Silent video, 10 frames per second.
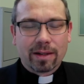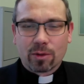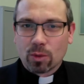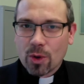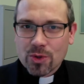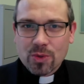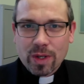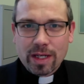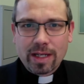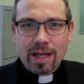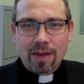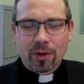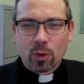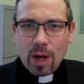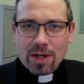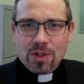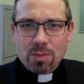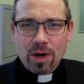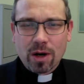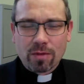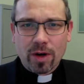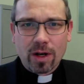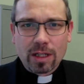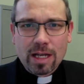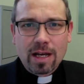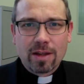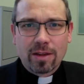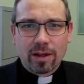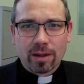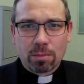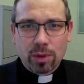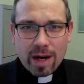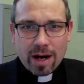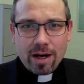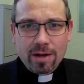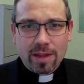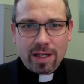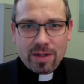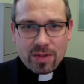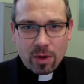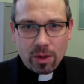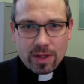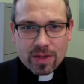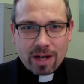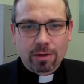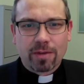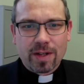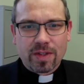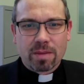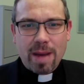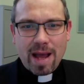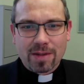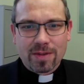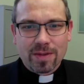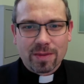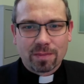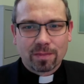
the Rosary, and the greatest prayer of all, the prayer that is the holy sacrifice of the Mass.